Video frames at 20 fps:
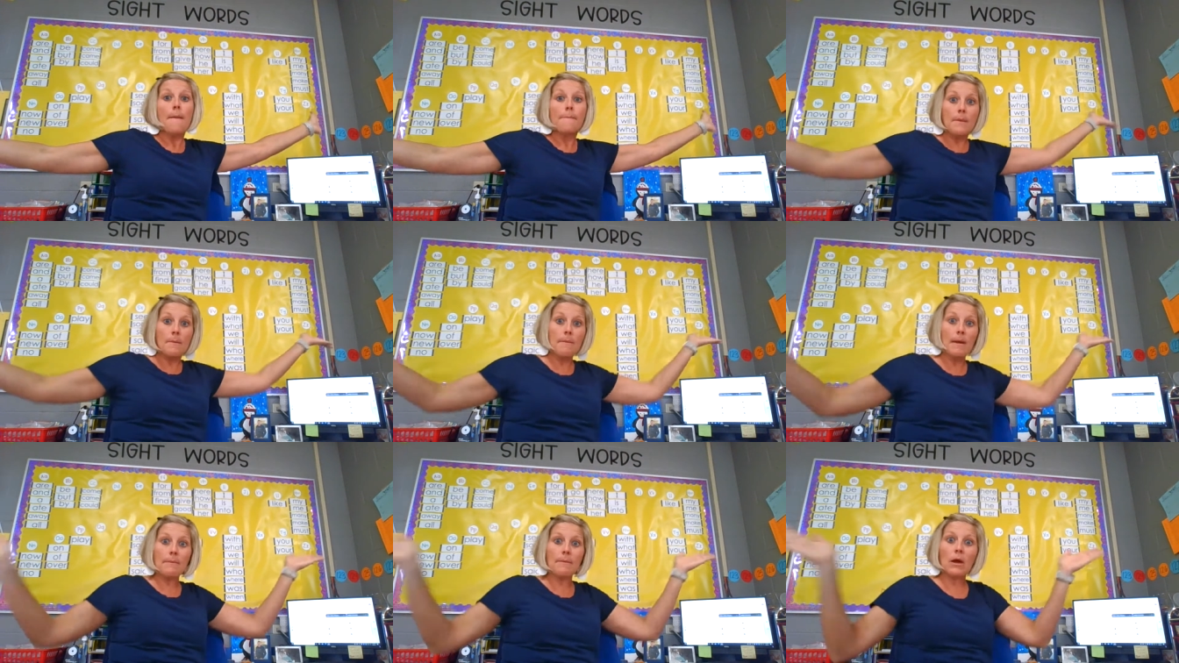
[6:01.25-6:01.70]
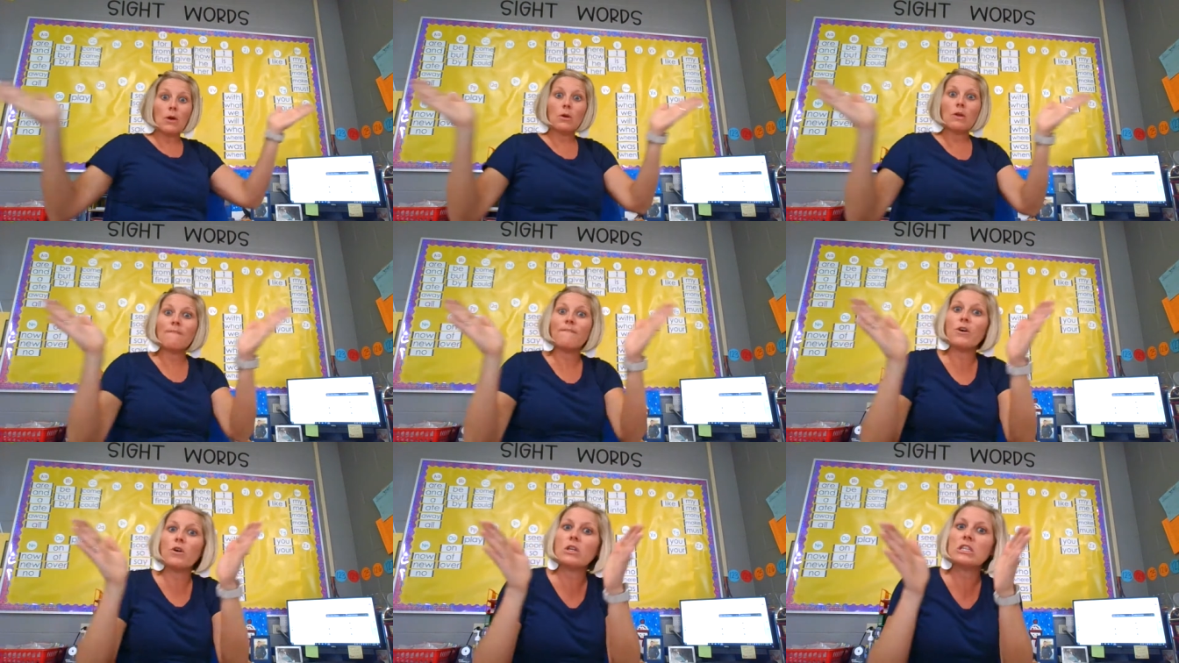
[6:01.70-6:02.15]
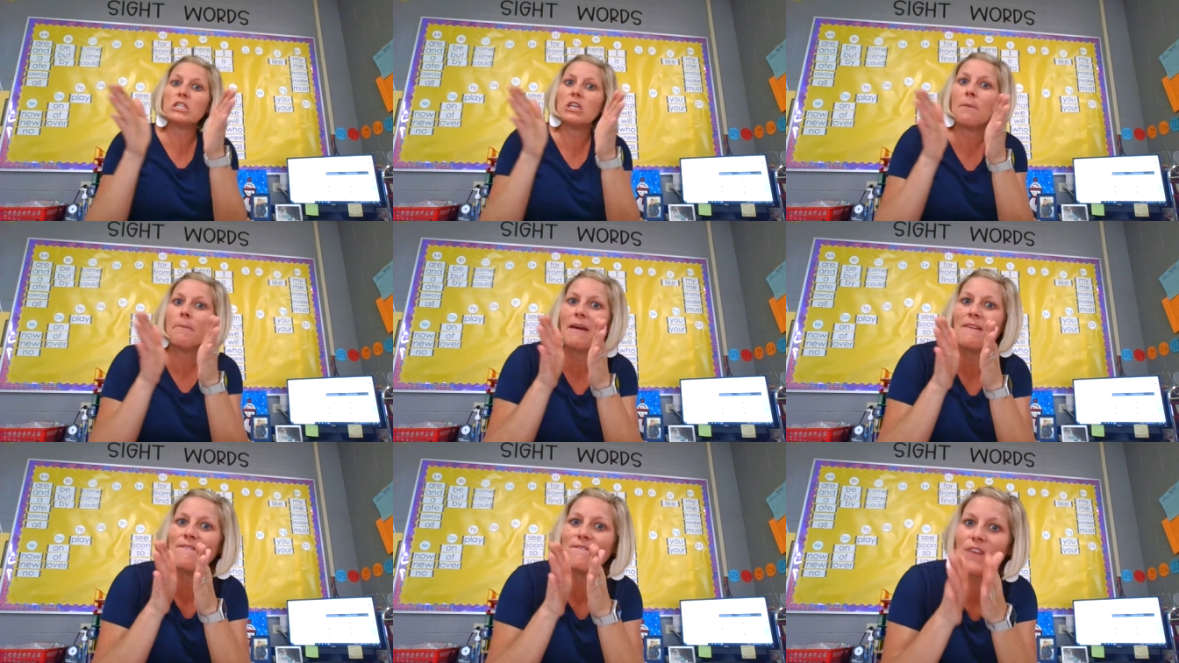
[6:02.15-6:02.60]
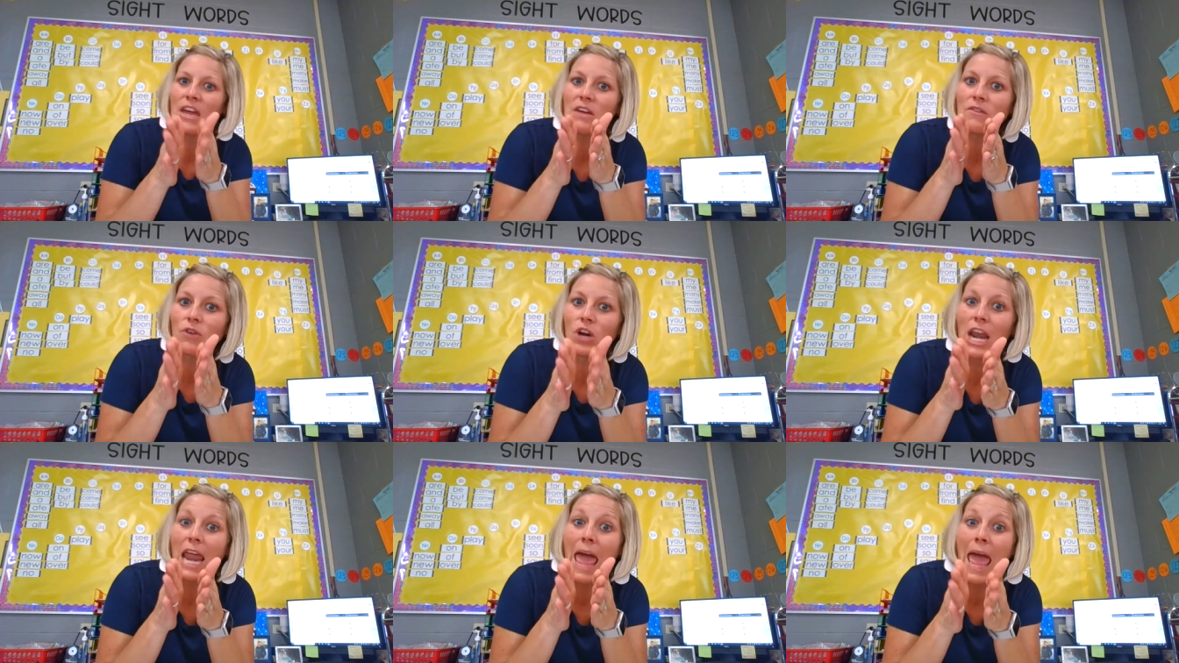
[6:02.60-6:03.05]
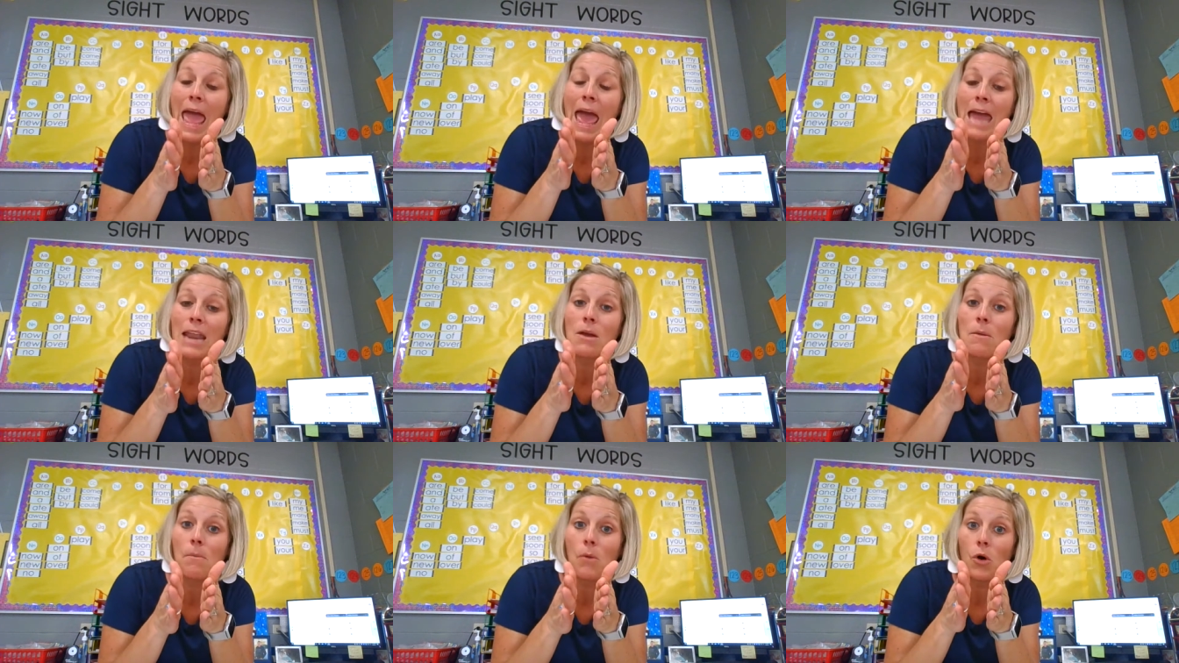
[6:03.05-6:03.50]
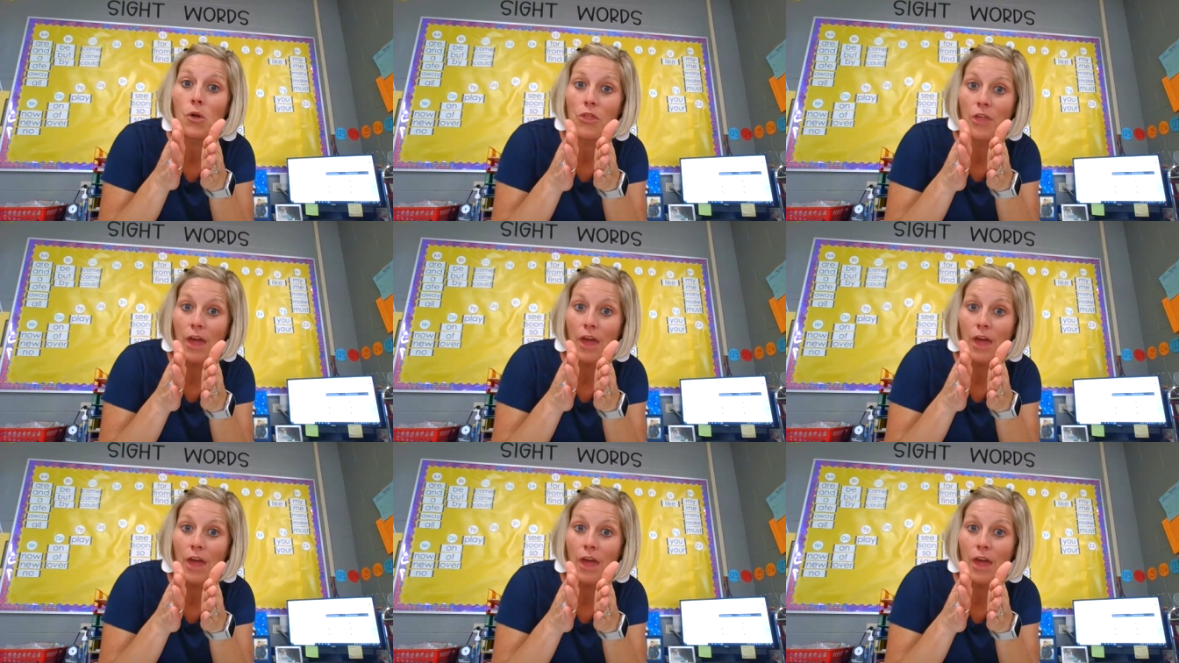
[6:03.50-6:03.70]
But maybe I want to focus on my favorite animal